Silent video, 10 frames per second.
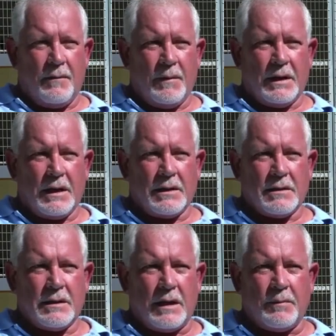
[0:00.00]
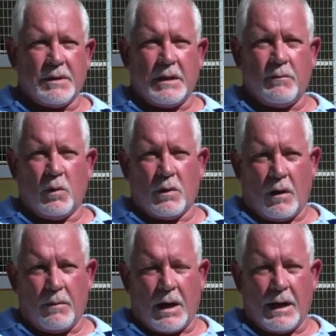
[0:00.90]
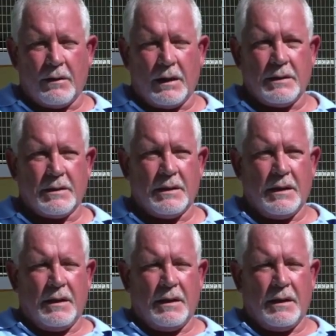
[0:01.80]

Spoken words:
It has 10% more carbohydrates.